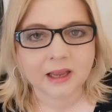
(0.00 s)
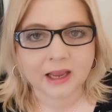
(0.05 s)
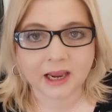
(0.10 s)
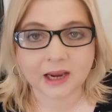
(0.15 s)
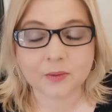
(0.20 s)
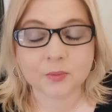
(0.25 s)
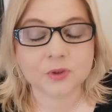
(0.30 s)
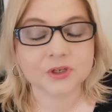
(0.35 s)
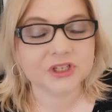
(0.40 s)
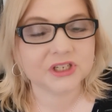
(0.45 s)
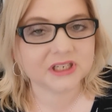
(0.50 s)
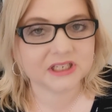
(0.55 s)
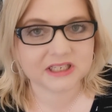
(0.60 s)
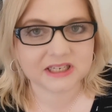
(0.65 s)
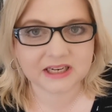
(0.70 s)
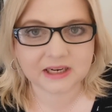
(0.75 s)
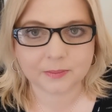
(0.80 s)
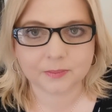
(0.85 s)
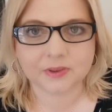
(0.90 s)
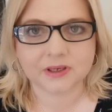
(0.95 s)
It was
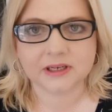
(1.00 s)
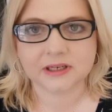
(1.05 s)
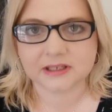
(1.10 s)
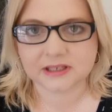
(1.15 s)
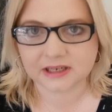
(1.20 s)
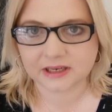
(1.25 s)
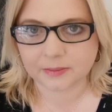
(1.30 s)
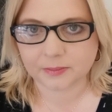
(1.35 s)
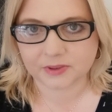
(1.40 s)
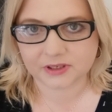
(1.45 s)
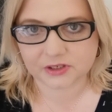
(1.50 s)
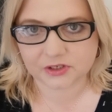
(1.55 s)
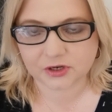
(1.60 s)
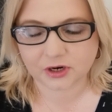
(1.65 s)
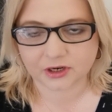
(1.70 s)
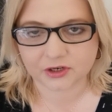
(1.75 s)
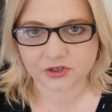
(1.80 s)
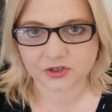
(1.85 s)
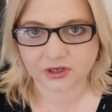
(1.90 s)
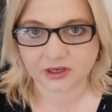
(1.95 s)
deeply, deeply
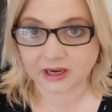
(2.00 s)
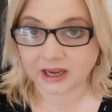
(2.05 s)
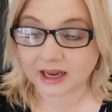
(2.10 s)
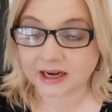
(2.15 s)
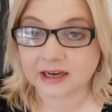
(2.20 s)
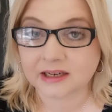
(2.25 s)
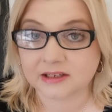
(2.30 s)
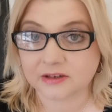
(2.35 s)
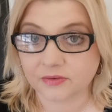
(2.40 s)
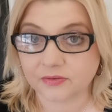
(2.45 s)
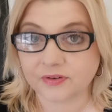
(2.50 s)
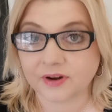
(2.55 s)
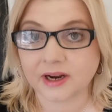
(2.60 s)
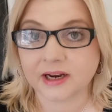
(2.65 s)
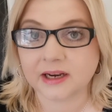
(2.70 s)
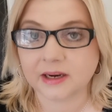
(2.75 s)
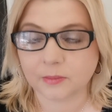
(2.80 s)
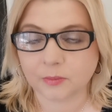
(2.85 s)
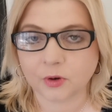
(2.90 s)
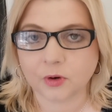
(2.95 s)
touching and a
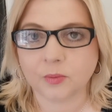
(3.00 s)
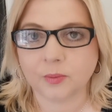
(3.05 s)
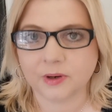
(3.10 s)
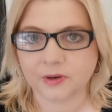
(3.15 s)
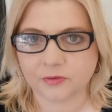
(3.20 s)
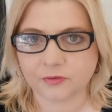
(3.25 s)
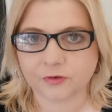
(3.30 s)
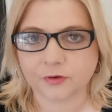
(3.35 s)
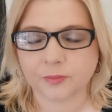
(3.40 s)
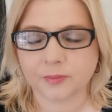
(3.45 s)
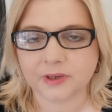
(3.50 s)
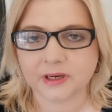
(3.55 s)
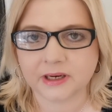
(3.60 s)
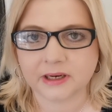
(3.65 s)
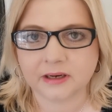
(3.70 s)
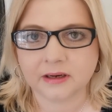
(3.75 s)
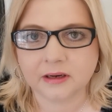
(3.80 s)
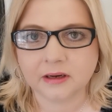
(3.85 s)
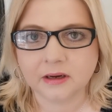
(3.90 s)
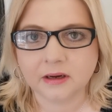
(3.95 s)
defining moment for
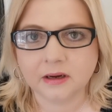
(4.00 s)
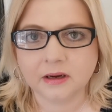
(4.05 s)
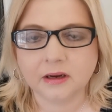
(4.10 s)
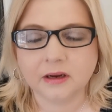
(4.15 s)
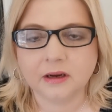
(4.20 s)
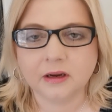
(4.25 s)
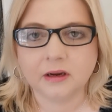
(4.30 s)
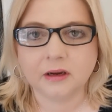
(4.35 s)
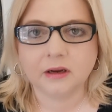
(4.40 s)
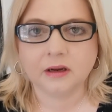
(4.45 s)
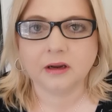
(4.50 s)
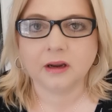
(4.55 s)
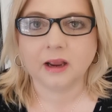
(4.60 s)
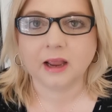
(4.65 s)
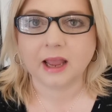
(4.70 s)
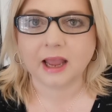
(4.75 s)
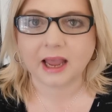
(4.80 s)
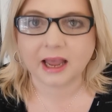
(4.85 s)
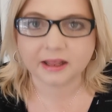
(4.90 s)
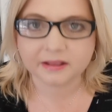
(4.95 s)
me.
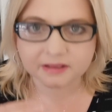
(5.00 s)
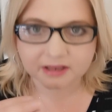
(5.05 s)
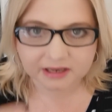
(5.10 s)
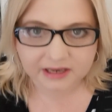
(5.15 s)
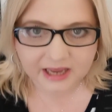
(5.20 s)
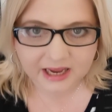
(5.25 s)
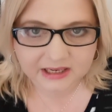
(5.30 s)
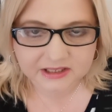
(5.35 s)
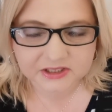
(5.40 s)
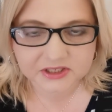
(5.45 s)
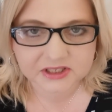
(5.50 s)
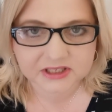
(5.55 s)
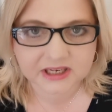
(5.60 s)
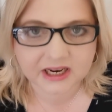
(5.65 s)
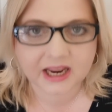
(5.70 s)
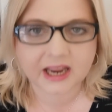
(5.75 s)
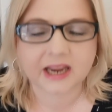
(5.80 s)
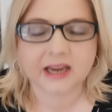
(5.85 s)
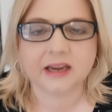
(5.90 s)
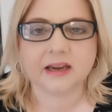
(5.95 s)
And the next
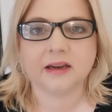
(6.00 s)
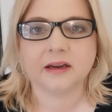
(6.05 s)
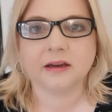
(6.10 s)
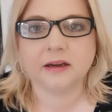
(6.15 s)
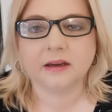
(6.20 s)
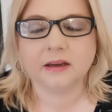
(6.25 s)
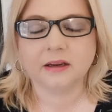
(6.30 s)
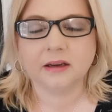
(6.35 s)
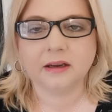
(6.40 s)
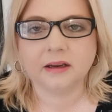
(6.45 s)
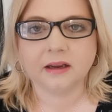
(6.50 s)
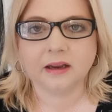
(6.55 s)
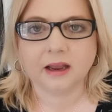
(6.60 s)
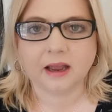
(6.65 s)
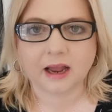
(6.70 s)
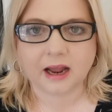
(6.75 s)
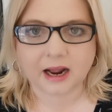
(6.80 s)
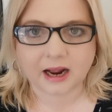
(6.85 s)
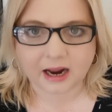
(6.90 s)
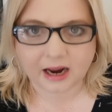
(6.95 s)
day,
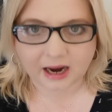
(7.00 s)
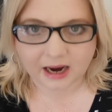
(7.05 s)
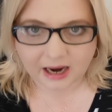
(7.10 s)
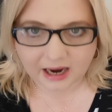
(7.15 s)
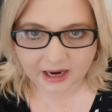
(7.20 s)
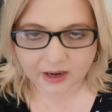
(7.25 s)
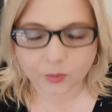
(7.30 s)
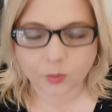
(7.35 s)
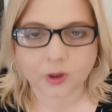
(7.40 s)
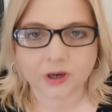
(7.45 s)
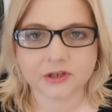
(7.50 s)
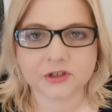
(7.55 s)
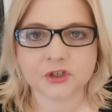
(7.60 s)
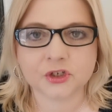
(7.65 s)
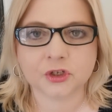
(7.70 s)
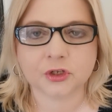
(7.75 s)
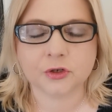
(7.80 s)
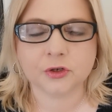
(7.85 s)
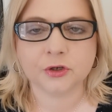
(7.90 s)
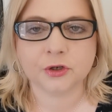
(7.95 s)
I
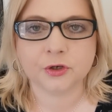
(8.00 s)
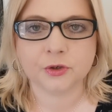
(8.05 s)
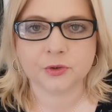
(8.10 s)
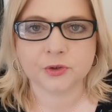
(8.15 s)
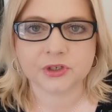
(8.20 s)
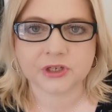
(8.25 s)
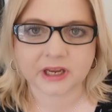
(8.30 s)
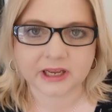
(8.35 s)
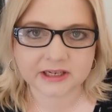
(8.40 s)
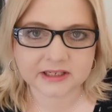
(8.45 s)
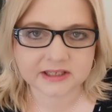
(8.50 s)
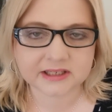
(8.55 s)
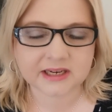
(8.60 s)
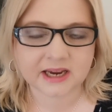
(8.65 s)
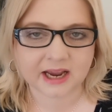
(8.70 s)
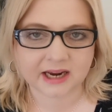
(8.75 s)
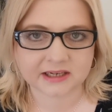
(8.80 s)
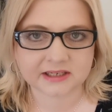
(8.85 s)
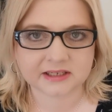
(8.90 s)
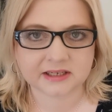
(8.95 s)
watched the news in
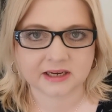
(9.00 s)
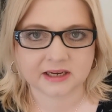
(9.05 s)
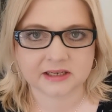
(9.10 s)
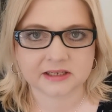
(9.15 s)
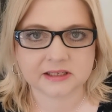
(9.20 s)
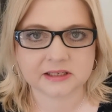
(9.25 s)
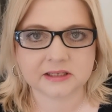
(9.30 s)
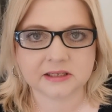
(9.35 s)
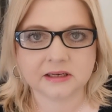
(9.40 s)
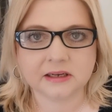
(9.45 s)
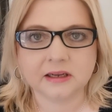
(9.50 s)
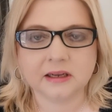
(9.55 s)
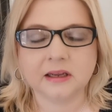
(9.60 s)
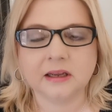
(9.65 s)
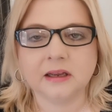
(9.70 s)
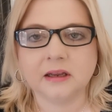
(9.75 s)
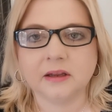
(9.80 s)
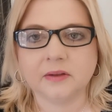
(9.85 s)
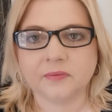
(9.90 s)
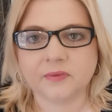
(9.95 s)
Texas
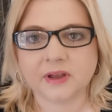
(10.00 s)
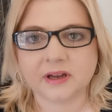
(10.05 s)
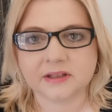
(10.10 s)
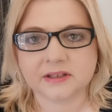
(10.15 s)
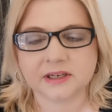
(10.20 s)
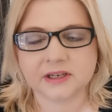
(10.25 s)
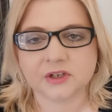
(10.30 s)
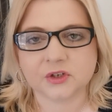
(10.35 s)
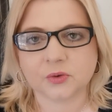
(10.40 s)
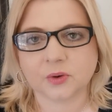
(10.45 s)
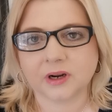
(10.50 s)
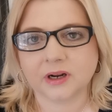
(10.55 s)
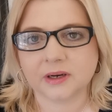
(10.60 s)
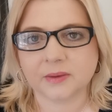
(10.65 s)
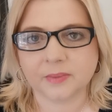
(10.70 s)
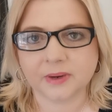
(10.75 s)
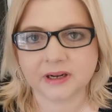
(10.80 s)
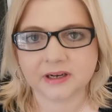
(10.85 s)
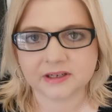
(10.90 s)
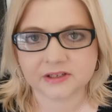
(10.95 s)
that the
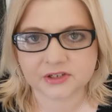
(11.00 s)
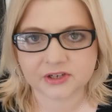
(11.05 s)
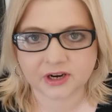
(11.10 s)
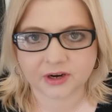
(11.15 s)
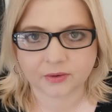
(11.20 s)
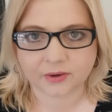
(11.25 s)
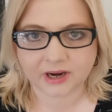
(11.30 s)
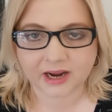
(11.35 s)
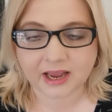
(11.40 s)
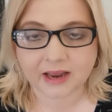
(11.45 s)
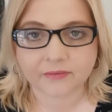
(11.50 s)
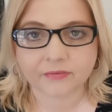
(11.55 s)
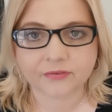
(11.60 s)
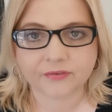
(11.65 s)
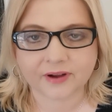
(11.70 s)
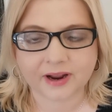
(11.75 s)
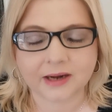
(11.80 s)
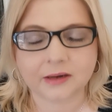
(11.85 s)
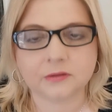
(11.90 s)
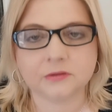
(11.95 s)
Israeli military had
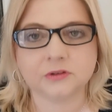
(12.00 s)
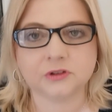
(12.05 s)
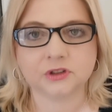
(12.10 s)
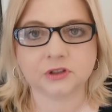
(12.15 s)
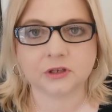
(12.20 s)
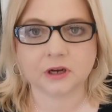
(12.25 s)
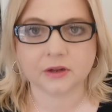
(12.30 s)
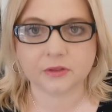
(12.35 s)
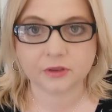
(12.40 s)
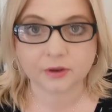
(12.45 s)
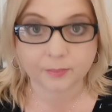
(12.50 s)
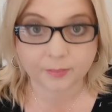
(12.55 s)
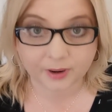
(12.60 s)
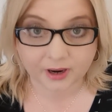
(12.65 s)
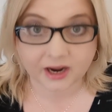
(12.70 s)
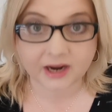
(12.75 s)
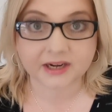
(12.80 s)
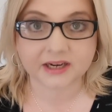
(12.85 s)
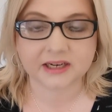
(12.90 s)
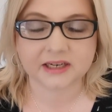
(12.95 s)
found the
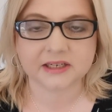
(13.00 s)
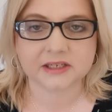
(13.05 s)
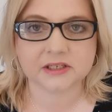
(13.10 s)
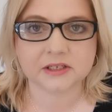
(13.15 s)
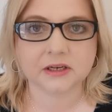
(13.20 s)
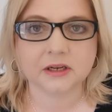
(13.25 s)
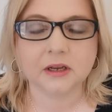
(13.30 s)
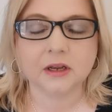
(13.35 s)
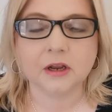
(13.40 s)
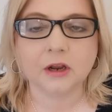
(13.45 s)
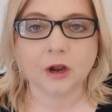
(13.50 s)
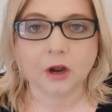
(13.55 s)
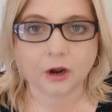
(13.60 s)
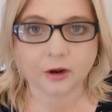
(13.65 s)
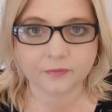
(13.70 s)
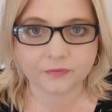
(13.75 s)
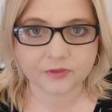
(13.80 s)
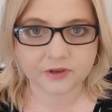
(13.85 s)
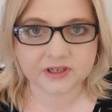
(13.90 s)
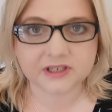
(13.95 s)
bodies
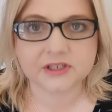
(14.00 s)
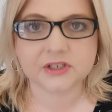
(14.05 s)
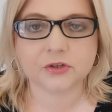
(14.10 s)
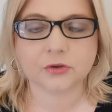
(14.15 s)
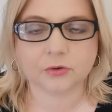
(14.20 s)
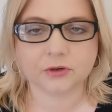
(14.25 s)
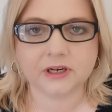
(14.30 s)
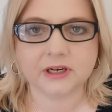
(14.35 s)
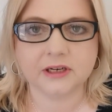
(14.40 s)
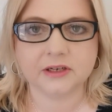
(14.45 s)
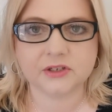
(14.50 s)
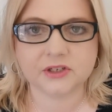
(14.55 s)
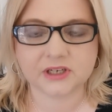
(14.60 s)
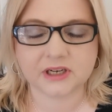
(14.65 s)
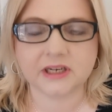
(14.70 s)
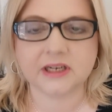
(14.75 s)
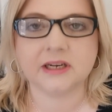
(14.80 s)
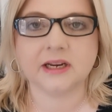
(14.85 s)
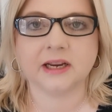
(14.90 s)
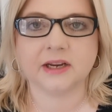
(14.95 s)
of these 3
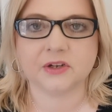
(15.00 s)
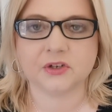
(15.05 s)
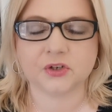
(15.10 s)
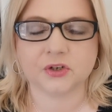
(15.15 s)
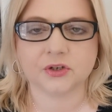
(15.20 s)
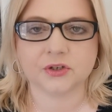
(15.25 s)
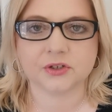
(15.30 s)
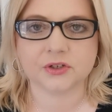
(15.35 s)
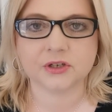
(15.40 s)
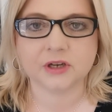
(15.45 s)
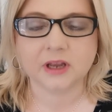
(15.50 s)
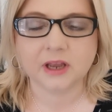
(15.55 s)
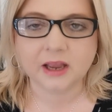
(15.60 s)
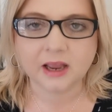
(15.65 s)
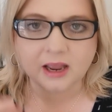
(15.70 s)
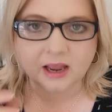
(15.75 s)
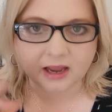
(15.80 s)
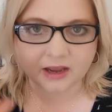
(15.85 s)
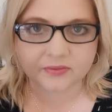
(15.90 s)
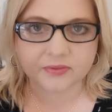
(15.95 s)
teenagers
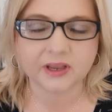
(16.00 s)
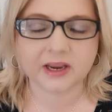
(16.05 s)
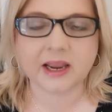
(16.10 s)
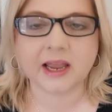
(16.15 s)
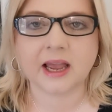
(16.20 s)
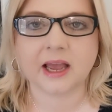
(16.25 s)
and they